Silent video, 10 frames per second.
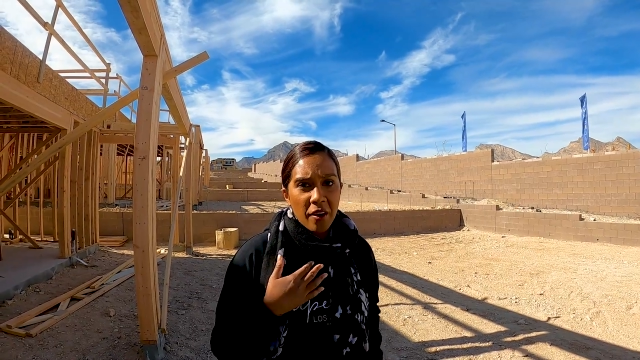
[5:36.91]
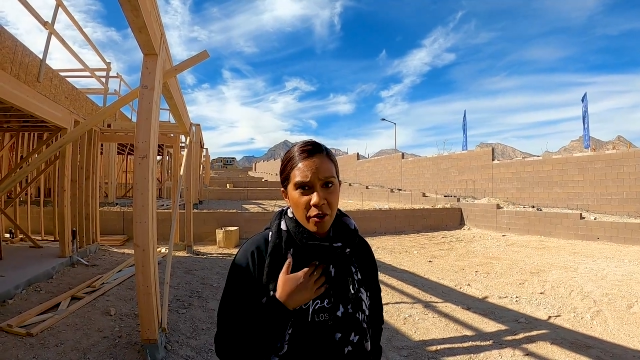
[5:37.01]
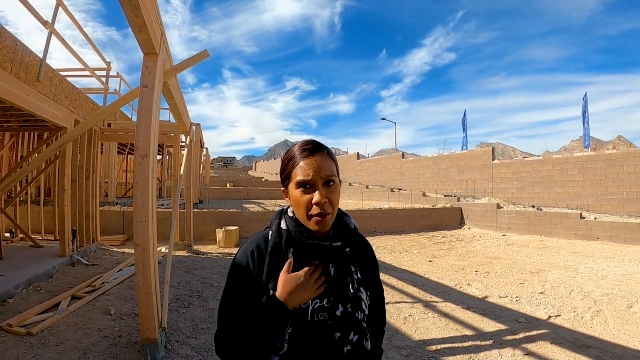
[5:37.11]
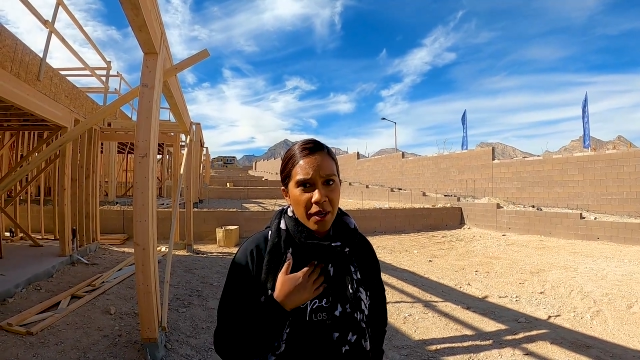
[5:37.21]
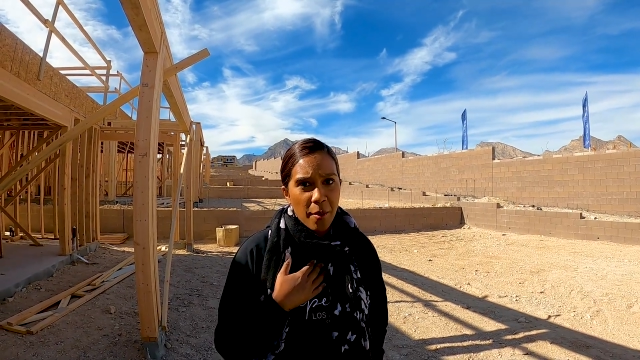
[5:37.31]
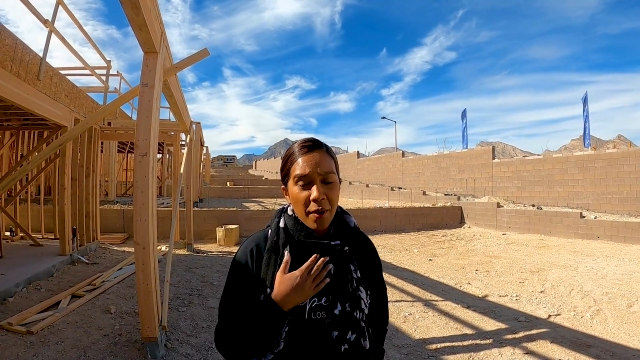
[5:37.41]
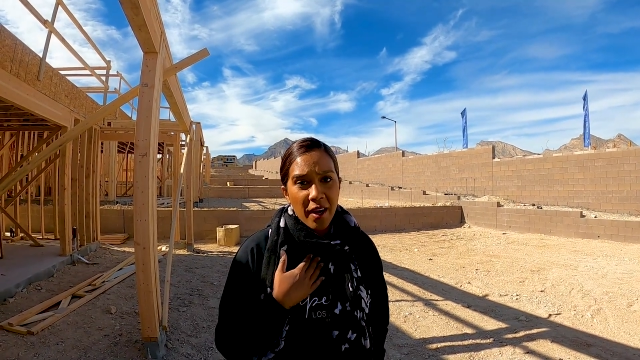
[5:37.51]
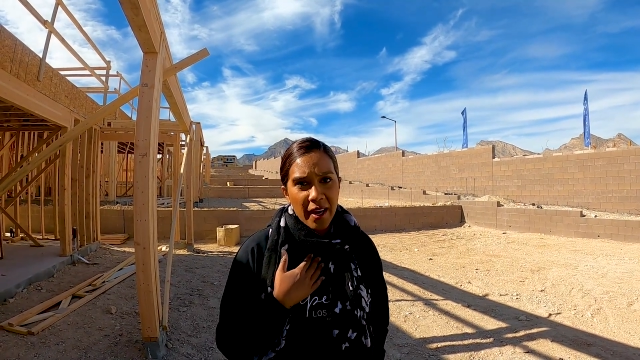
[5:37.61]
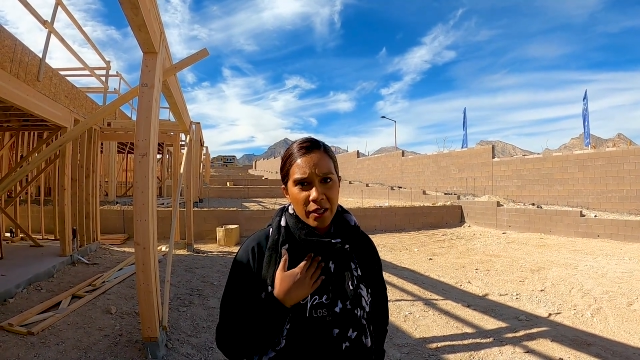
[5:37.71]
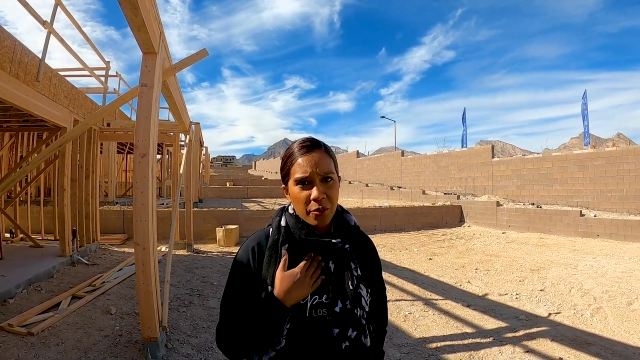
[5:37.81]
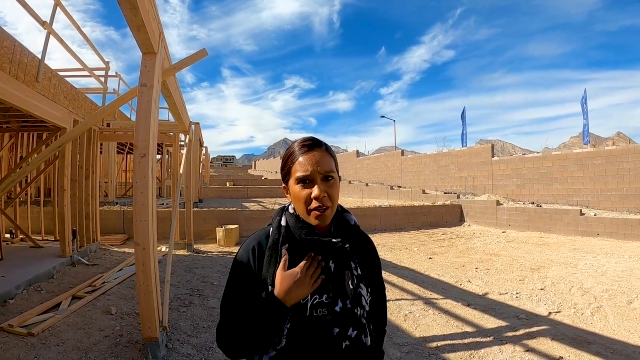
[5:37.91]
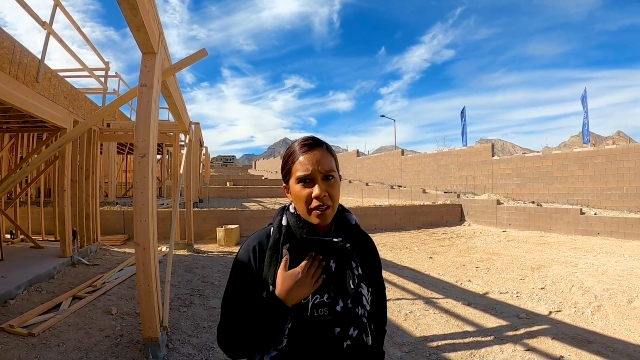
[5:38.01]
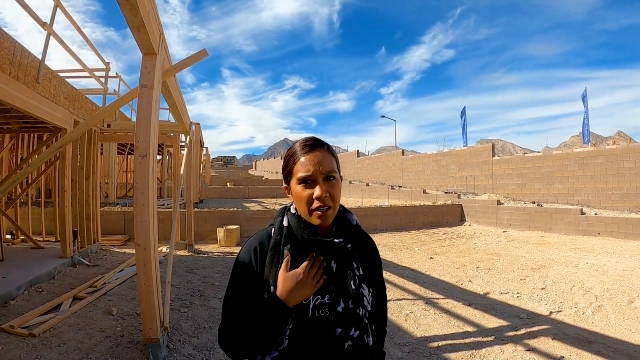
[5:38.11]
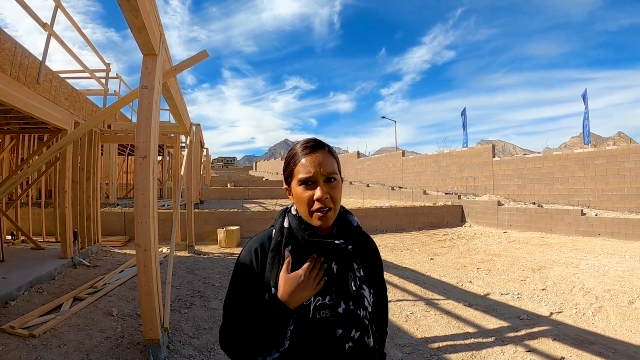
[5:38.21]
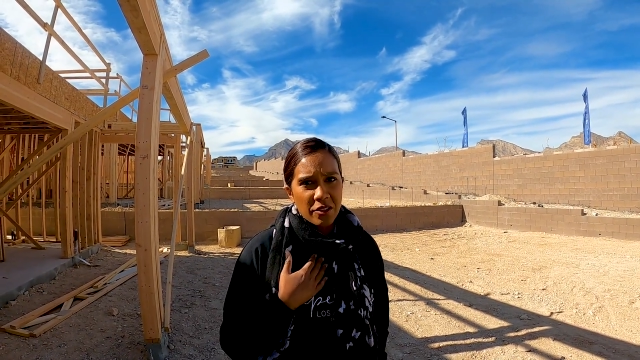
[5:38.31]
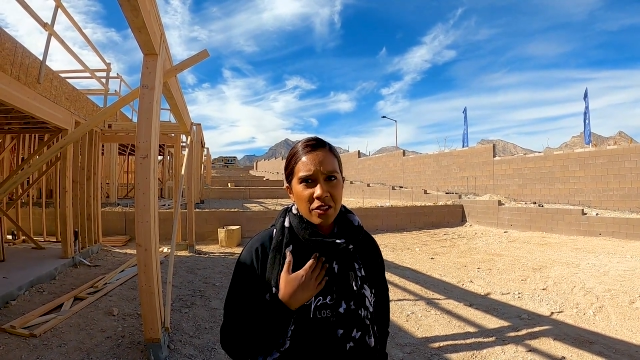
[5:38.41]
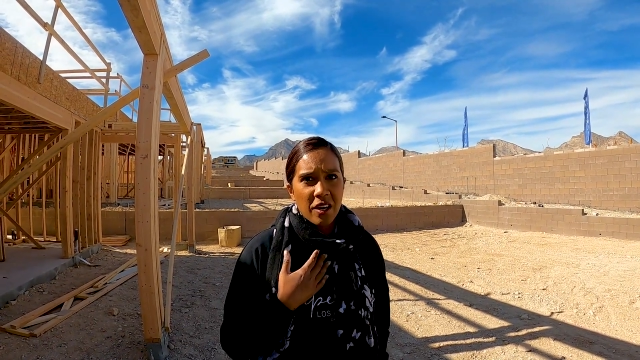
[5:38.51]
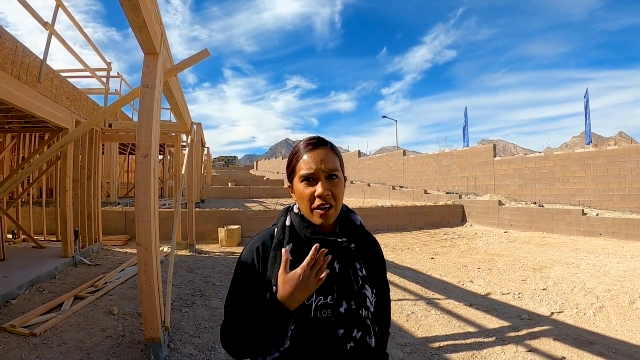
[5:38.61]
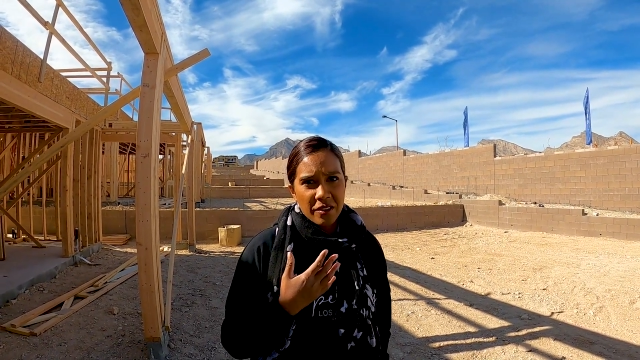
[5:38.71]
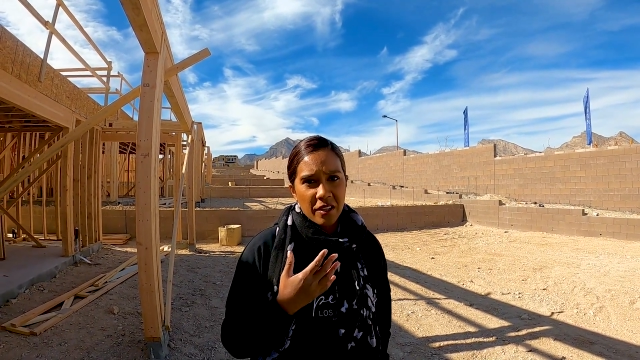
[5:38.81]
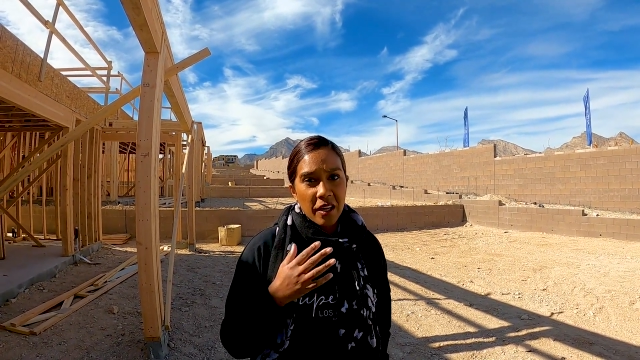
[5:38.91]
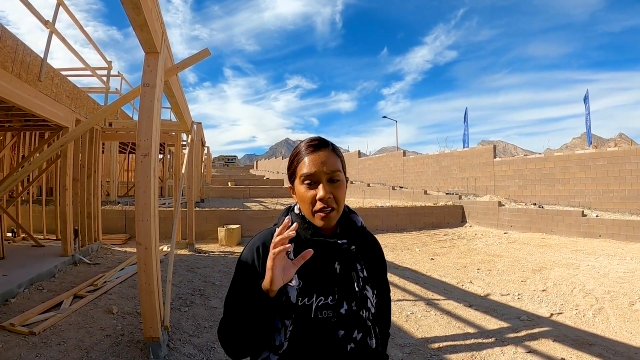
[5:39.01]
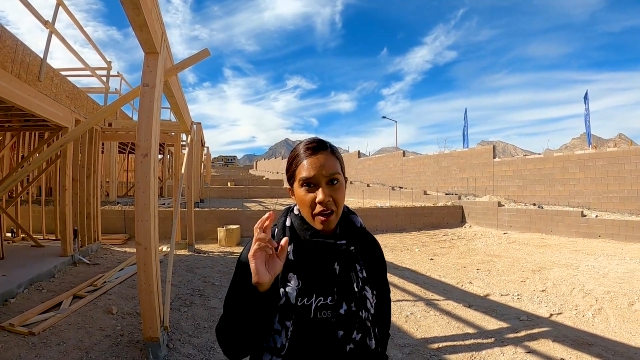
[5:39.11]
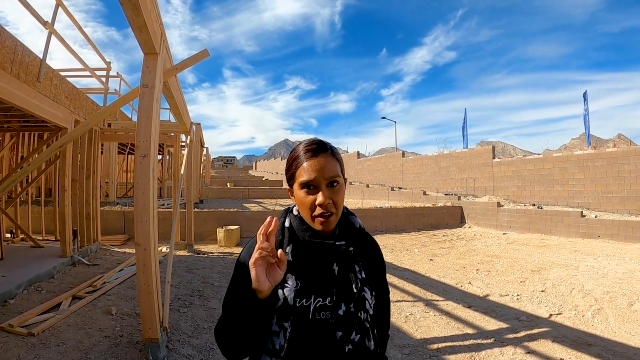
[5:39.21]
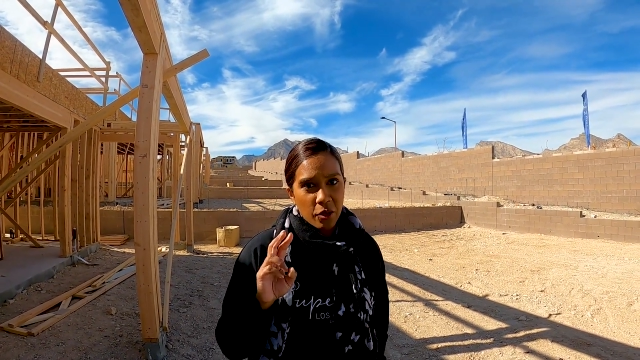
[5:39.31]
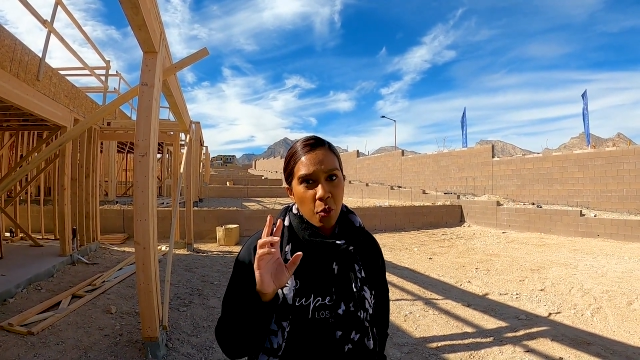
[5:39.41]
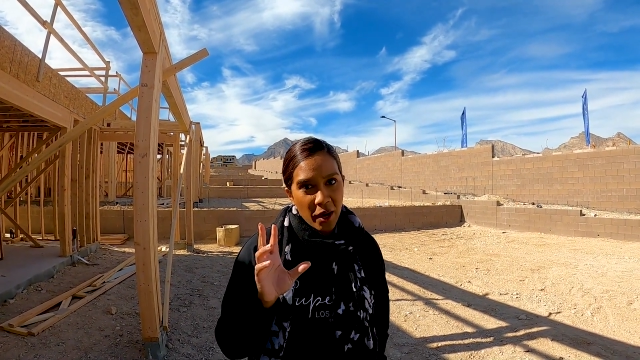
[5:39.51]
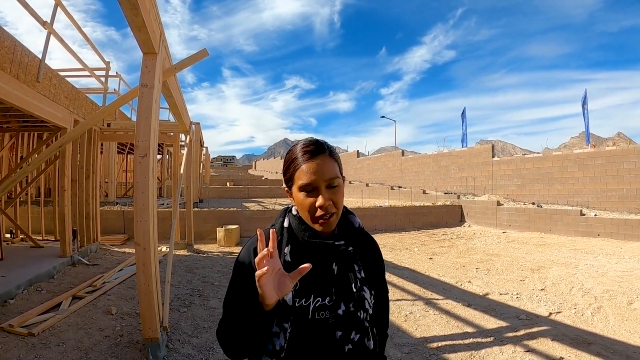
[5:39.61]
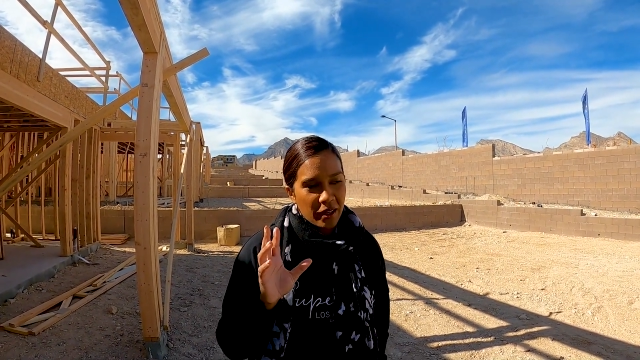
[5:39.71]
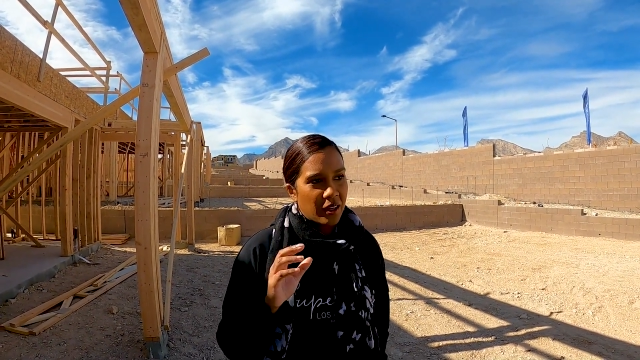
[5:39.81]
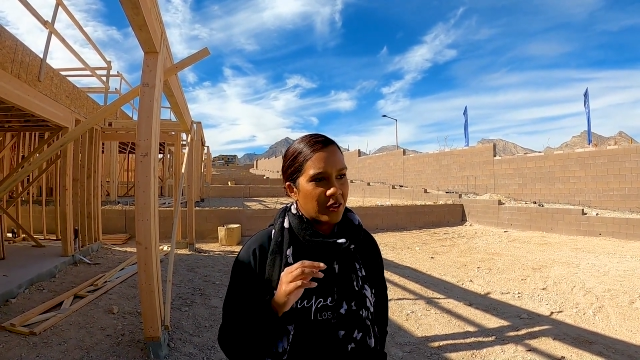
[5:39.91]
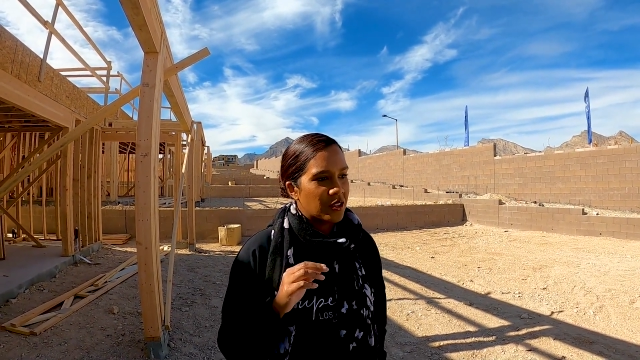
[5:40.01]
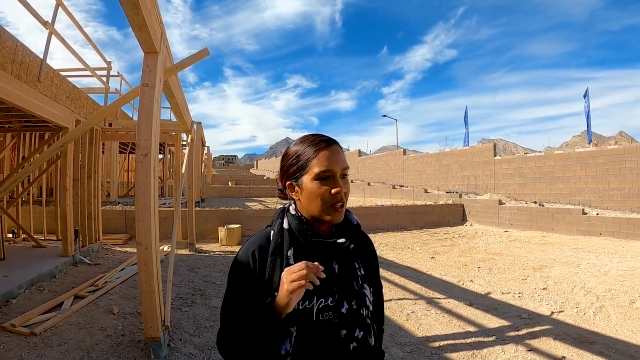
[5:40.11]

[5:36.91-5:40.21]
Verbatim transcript: growing up I had quite a large garden quite large